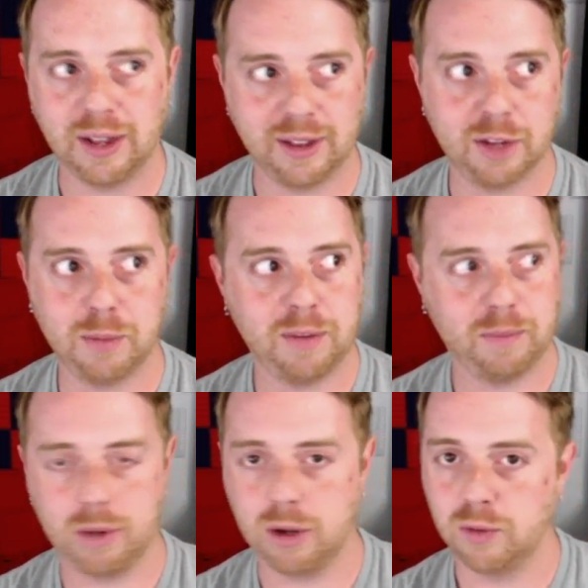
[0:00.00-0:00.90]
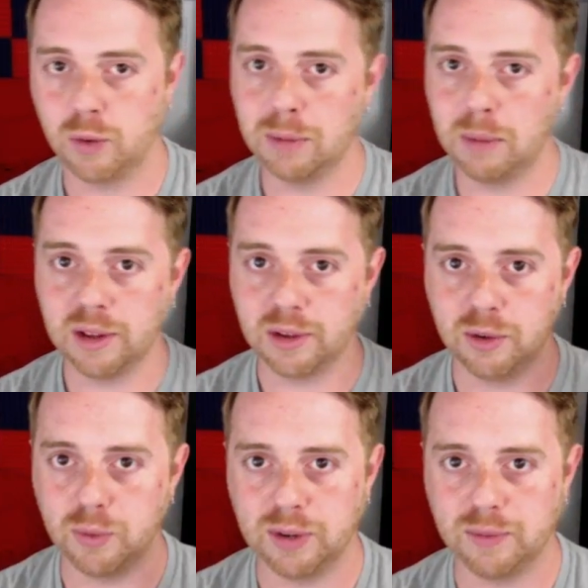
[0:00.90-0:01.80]
and that is my good friend Muzz,
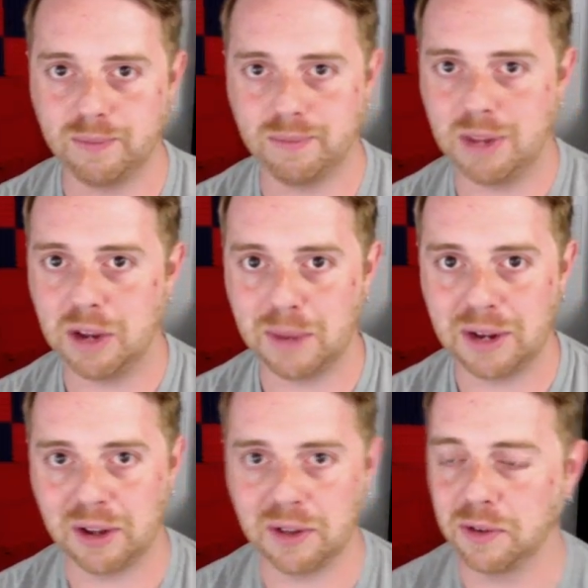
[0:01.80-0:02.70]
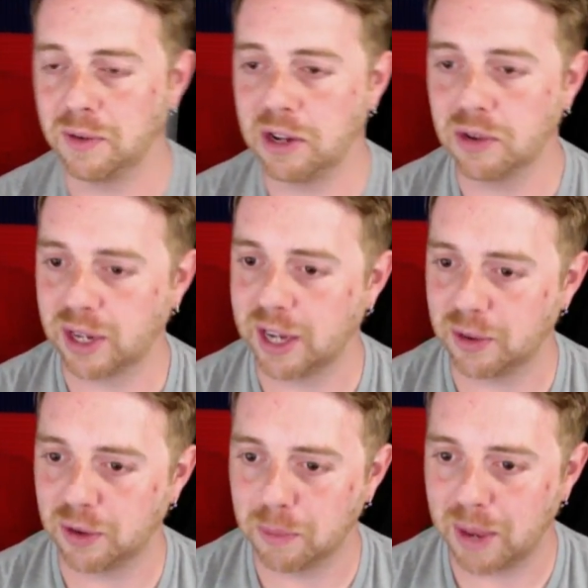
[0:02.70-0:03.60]
who we've made tons of videos
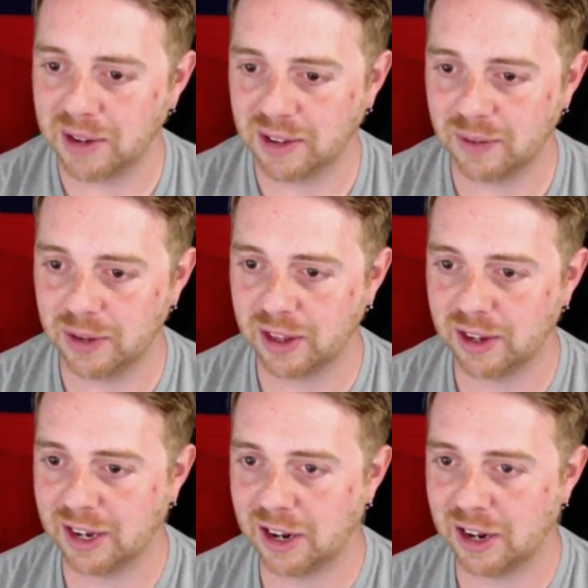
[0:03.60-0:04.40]
together in the past and everything.